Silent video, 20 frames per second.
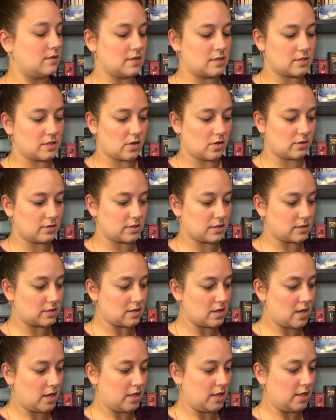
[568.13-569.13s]

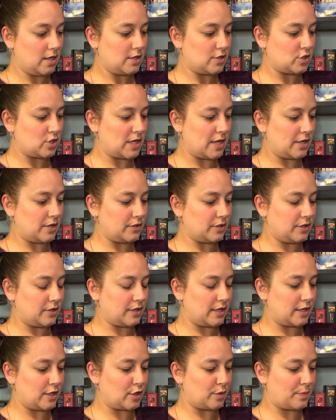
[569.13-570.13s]
salts. Channel
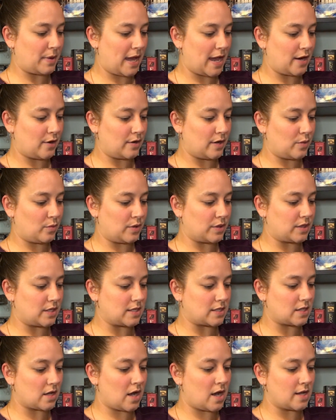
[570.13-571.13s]
your inner pirate with
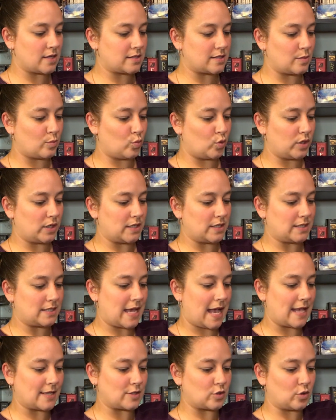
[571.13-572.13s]
this awesome wooden
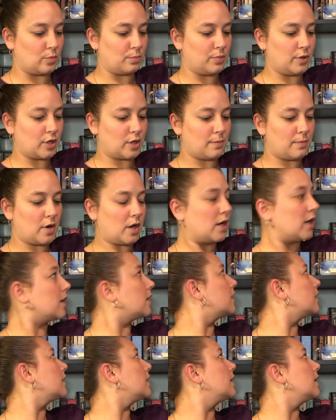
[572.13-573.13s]
tassel
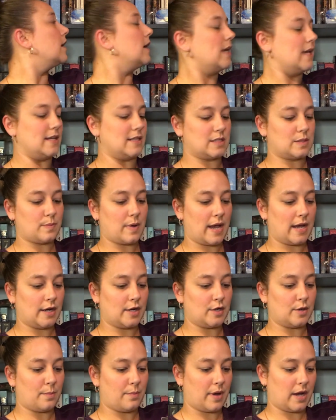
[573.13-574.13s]
bookmark
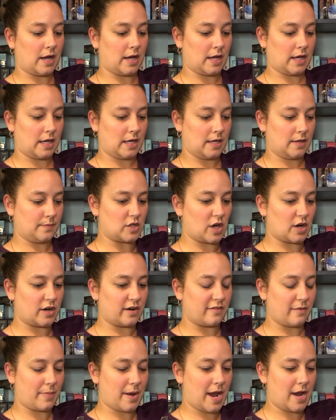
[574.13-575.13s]
inspired by Daughter
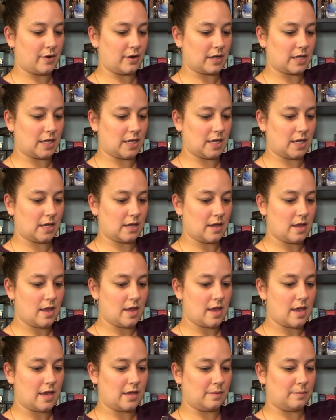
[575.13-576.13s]
of a Pirate King
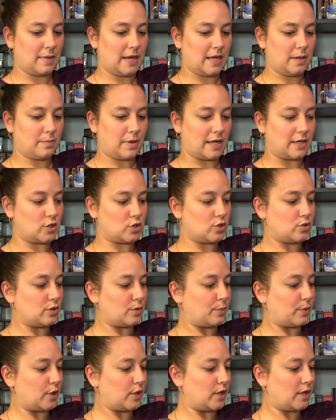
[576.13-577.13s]
and made by
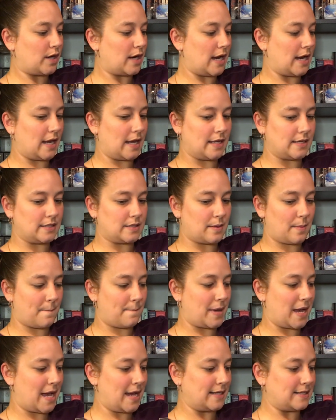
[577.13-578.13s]
Juniper and
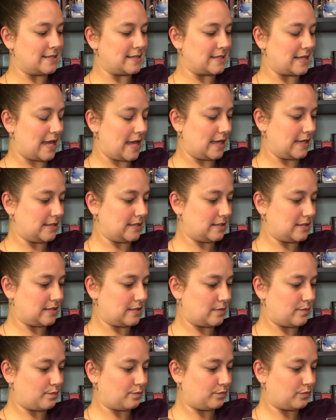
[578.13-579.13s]
By
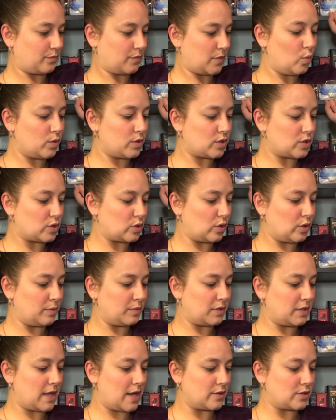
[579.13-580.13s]
Designs. When the
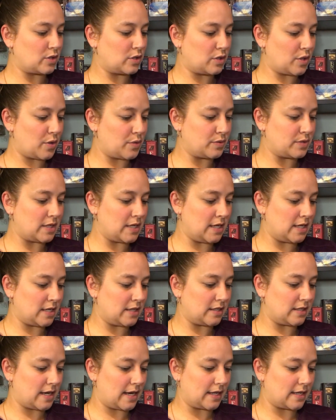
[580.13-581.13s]
storm clouds close in
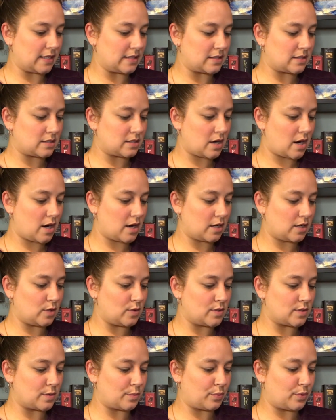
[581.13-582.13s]
and the night gets dark,
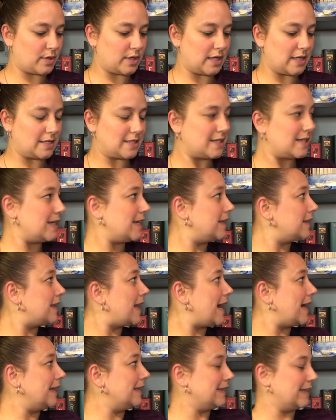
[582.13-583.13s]
use the pretty tea
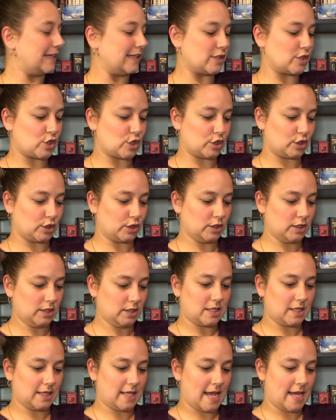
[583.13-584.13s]
light lantern
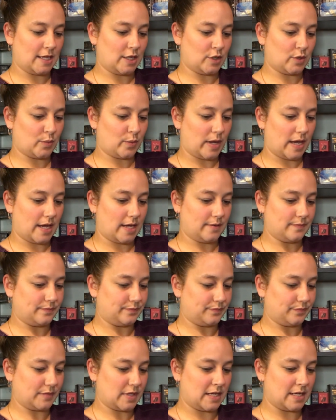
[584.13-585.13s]
to light your way.
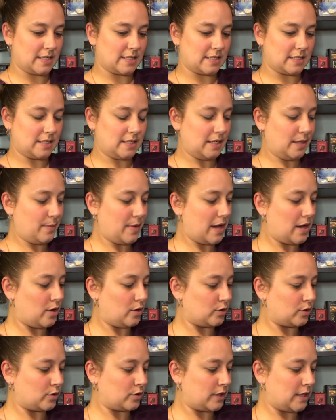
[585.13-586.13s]
It is a Team
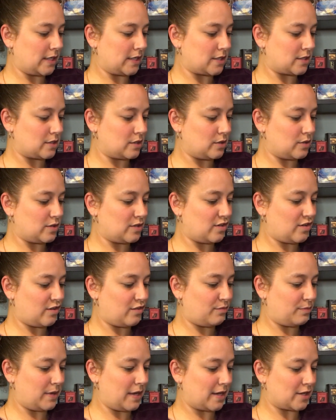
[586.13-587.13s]
Owlcrate
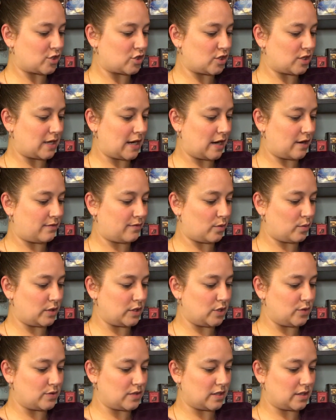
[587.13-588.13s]
exclusive. Be extra careful
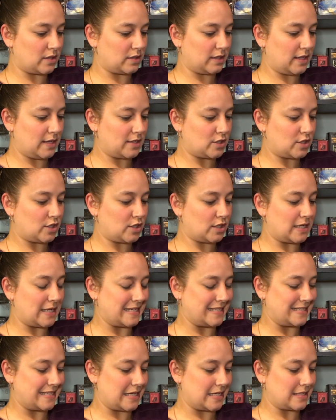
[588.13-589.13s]
when using the lantern.
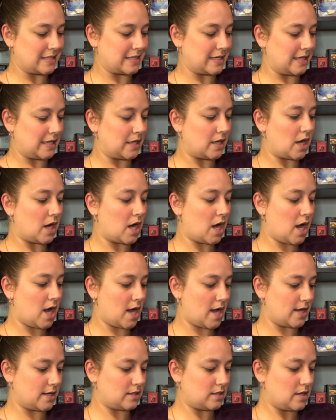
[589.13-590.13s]
It does get
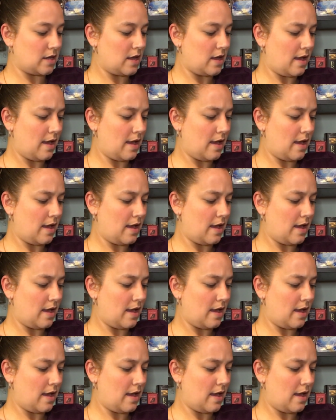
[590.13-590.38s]
hot.